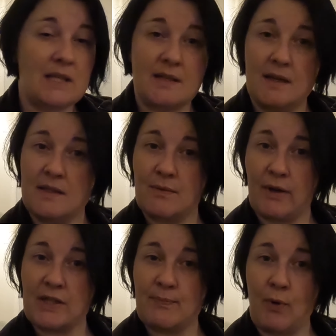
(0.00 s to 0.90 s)
set it to
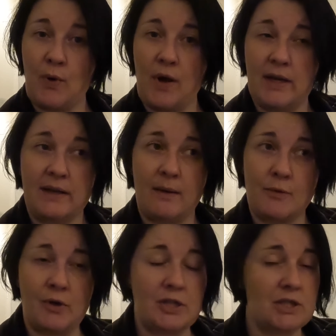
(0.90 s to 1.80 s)
export and it kept
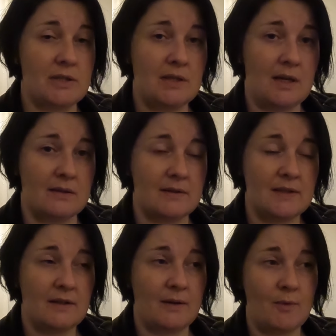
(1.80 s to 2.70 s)
crashing at the end.
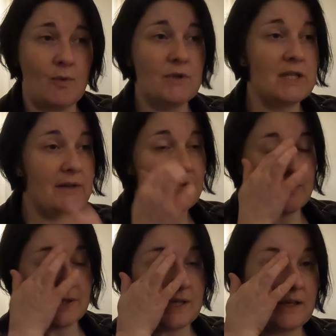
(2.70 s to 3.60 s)
And we wondered if there
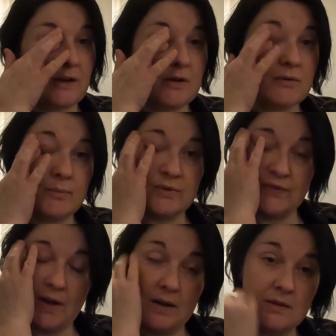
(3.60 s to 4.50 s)
was like a corrupt
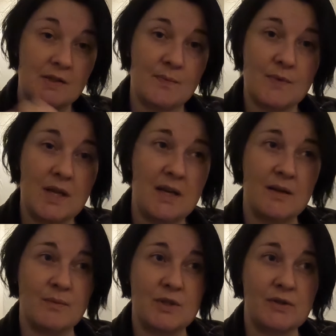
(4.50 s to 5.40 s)
file or something
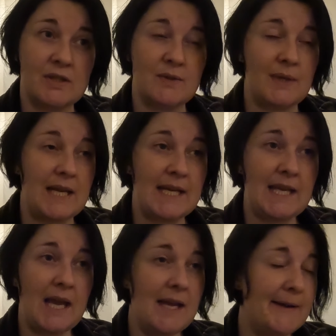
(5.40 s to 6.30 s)
and we tried doing it
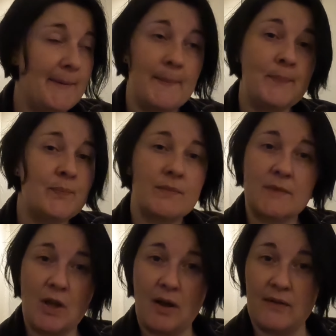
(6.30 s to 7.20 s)
again,
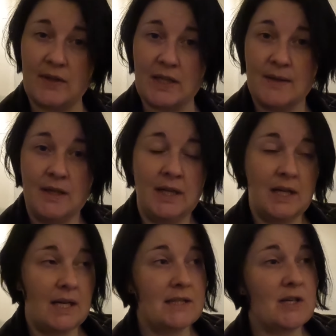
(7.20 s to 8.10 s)
not having it.
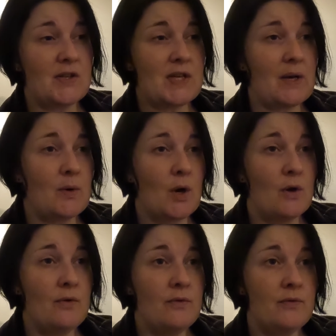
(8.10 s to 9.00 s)
It turns out
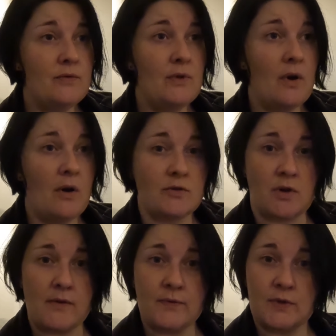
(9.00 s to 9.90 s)
the hard
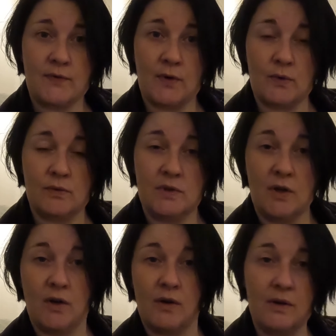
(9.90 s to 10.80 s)
drive was full
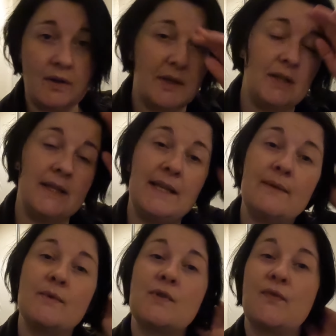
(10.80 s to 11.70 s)
or it
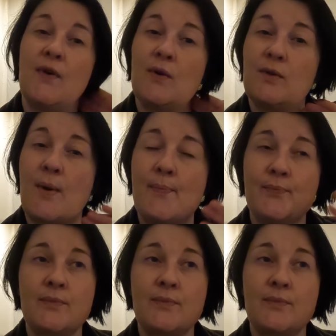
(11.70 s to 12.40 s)
was full